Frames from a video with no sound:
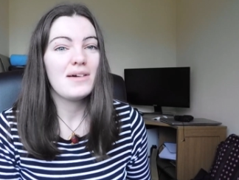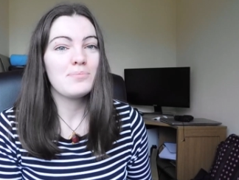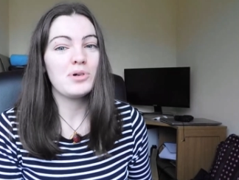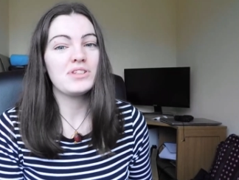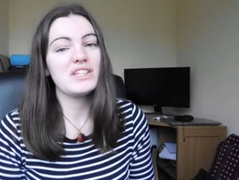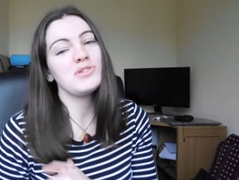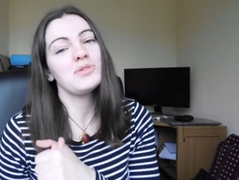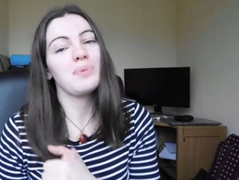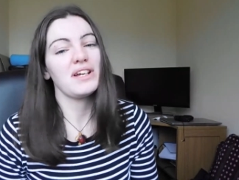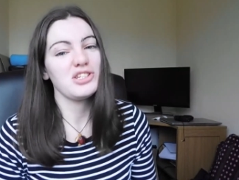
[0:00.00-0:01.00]
But this was
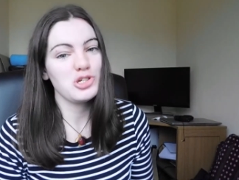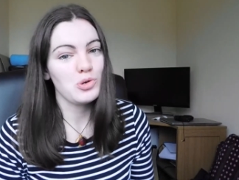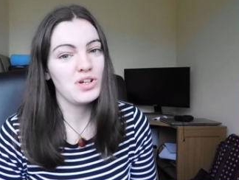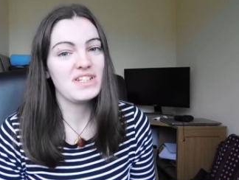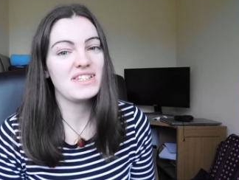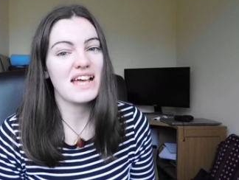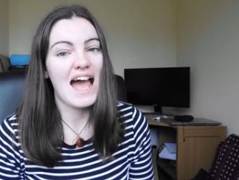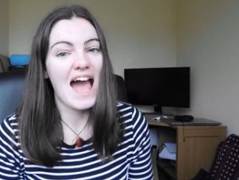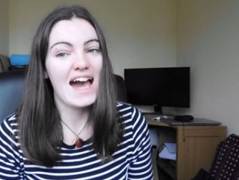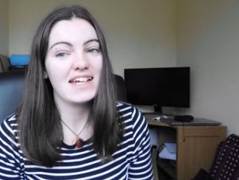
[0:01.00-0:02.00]
by choice
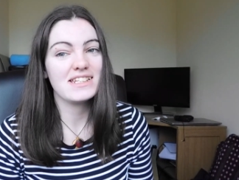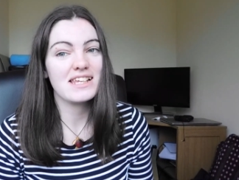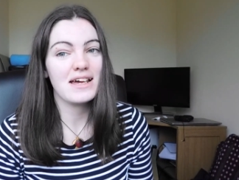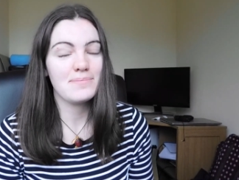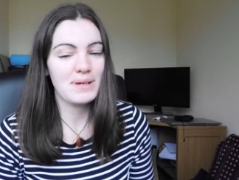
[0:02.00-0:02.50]
and uh,